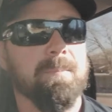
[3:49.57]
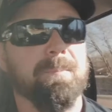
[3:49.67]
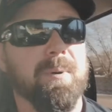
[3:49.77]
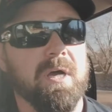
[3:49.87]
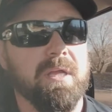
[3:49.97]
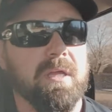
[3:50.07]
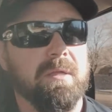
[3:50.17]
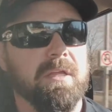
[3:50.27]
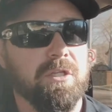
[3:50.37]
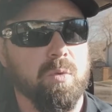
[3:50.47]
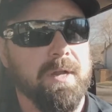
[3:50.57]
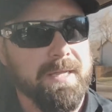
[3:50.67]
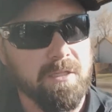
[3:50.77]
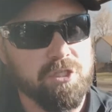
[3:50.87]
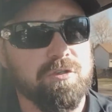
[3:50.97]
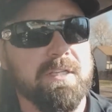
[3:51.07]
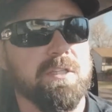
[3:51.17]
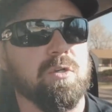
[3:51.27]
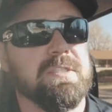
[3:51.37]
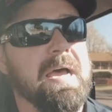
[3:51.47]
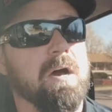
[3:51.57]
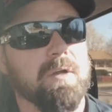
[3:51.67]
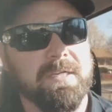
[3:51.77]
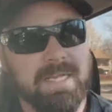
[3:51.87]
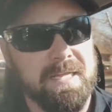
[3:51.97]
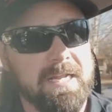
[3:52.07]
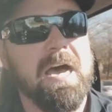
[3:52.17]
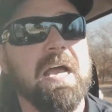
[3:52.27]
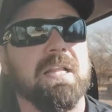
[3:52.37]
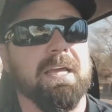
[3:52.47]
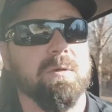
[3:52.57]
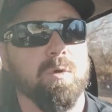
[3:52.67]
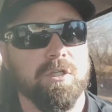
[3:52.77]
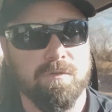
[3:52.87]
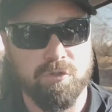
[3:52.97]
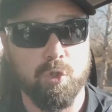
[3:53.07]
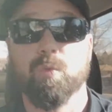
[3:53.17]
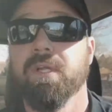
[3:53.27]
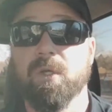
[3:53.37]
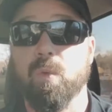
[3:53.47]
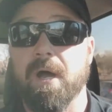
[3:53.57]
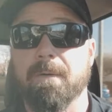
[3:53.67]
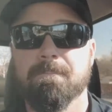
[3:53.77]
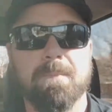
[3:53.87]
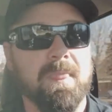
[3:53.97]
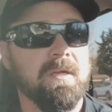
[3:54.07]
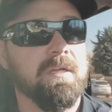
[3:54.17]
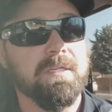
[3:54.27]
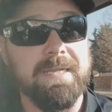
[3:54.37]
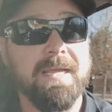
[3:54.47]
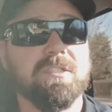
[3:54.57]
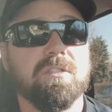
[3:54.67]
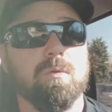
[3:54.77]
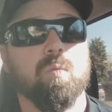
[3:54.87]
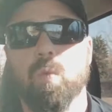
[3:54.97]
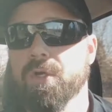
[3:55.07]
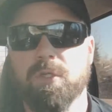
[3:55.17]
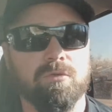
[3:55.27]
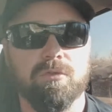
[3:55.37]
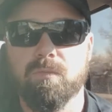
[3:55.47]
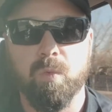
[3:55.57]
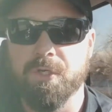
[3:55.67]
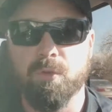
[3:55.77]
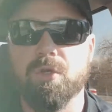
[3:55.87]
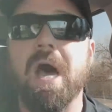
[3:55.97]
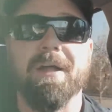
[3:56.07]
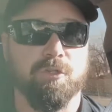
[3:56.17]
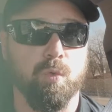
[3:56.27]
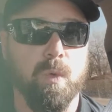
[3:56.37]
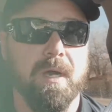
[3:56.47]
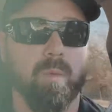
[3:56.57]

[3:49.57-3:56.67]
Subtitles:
But you want to illustrate those out and highlight what you do really well. Next, what do you not do well?